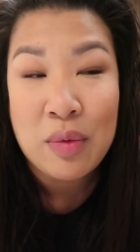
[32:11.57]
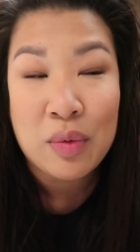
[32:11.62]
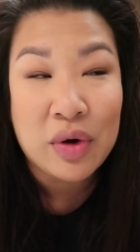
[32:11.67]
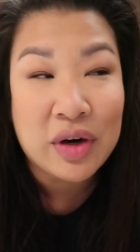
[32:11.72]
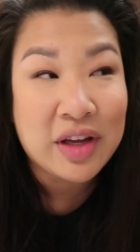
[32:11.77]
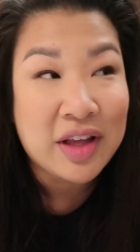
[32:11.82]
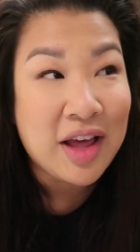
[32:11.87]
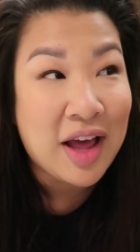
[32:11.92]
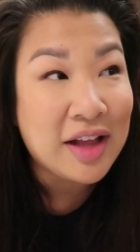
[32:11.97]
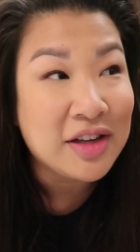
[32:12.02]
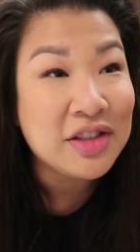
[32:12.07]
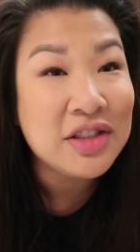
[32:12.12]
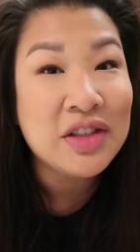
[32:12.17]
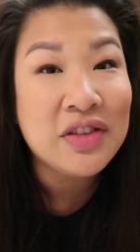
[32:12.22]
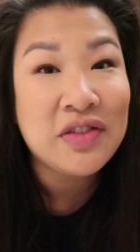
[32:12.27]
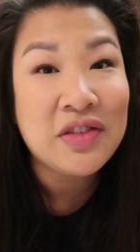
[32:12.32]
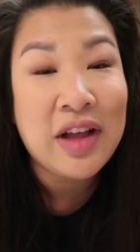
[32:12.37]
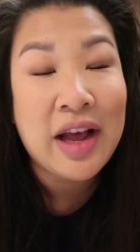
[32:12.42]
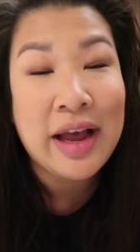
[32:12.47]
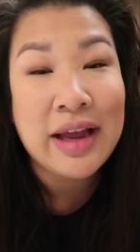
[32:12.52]
We're catching
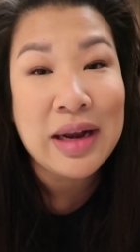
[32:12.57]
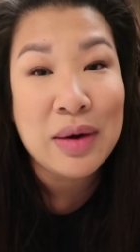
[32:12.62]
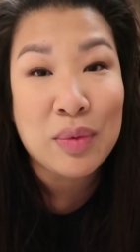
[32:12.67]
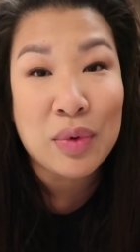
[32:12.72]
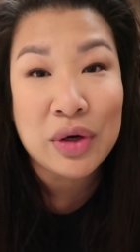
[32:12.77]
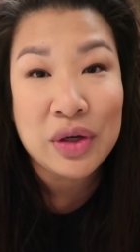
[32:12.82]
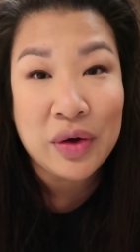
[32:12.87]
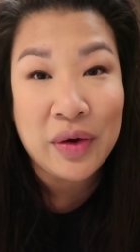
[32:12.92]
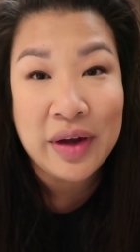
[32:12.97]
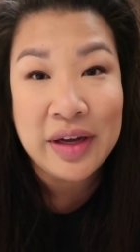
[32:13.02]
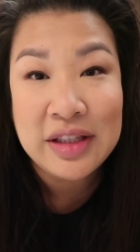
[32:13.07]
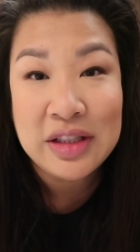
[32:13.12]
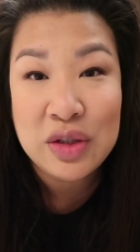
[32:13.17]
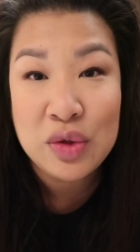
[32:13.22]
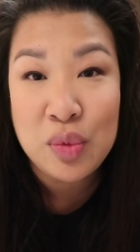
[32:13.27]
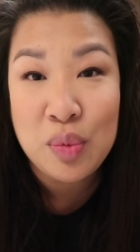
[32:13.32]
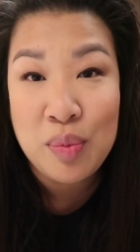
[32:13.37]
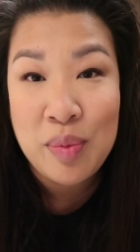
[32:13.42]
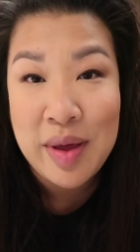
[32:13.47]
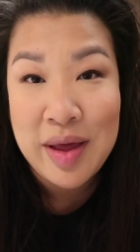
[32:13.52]
a flight and we're going
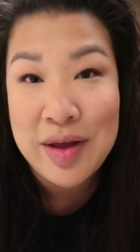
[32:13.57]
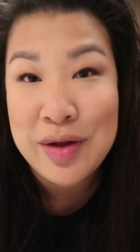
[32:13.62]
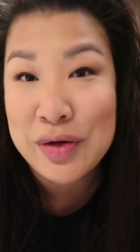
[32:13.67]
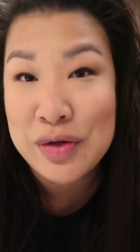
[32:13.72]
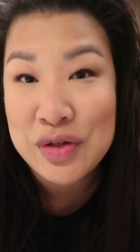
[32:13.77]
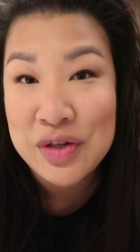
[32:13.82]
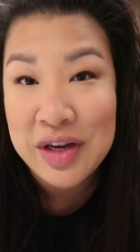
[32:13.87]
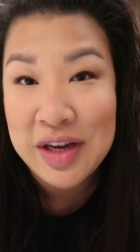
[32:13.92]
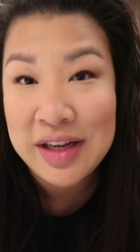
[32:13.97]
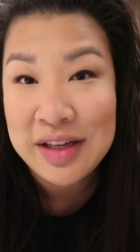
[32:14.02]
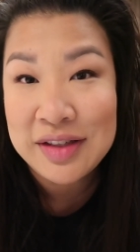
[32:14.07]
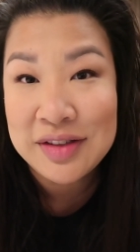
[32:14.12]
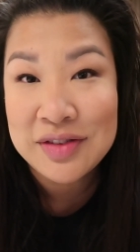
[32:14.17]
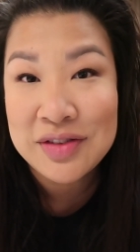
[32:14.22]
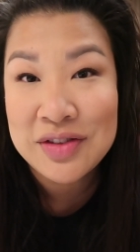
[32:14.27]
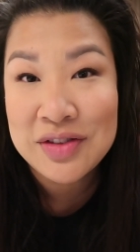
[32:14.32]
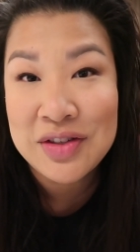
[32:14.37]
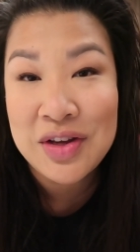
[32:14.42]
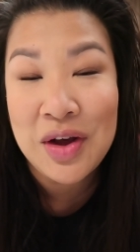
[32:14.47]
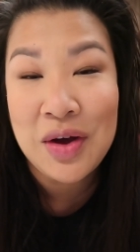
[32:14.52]
to
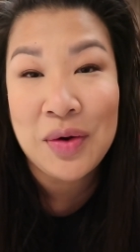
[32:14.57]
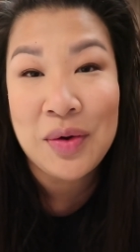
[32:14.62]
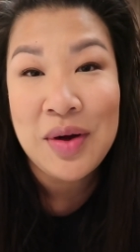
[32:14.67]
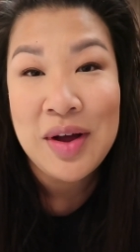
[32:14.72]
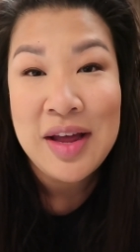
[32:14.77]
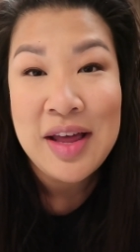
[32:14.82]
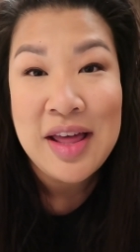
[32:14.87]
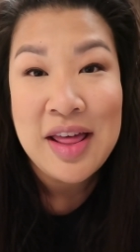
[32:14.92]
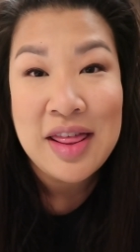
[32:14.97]
Beijing. So